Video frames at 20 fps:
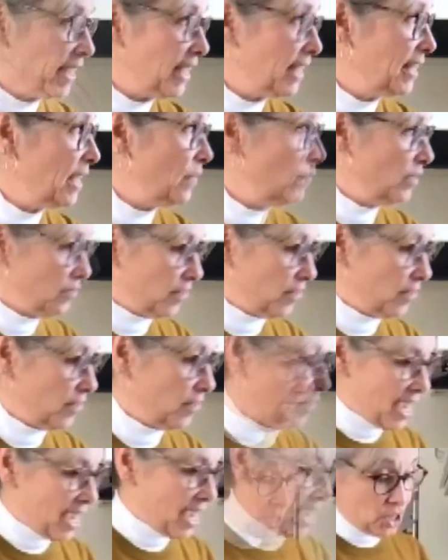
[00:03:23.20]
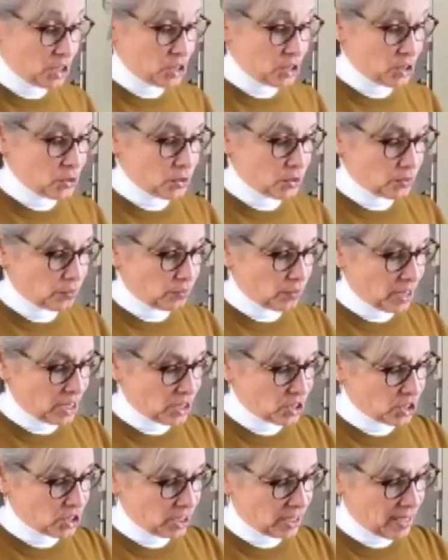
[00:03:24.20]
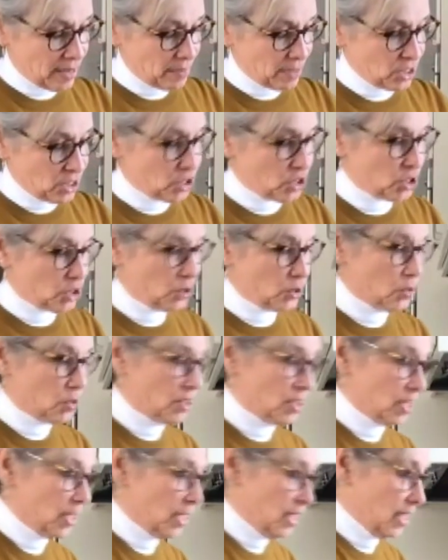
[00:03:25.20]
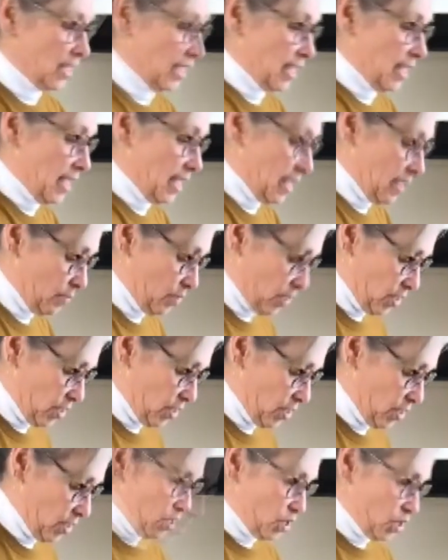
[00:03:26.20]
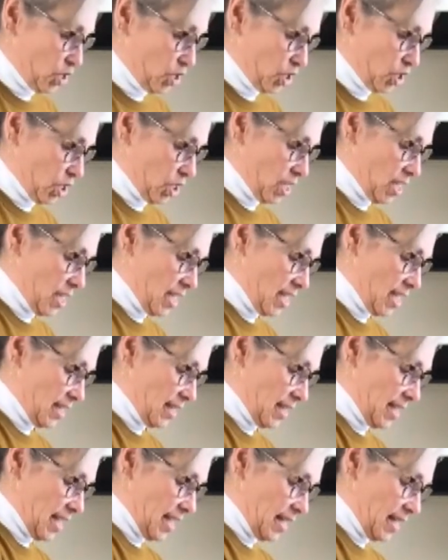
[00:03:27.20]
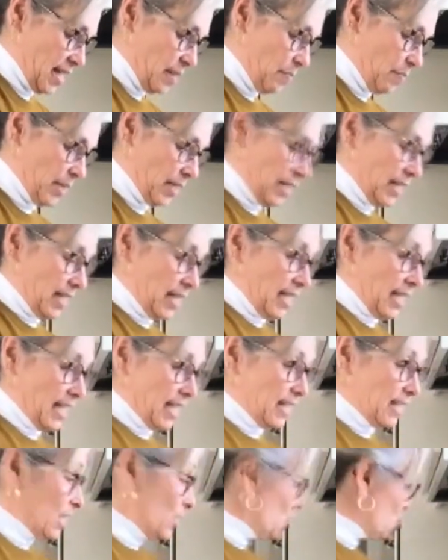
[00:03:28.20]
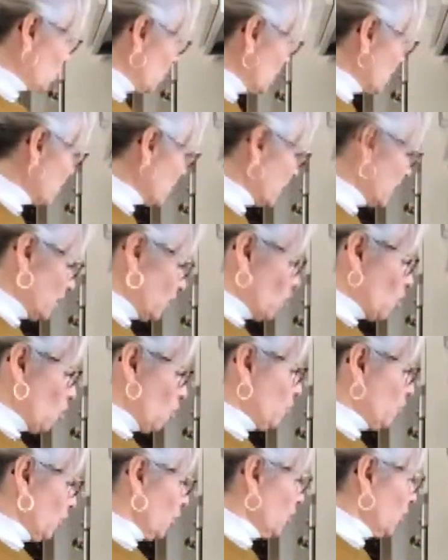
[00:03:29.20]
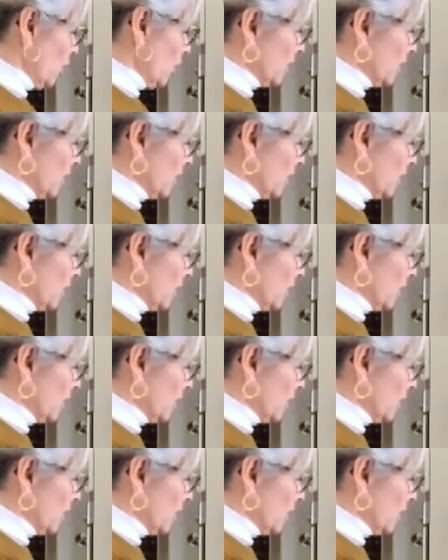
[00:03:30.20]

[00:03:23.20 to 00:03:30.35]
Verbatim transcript: And then we've got some lemon juice, fresh lemon juice. And I'm just gonna shake that up and then drizzle it over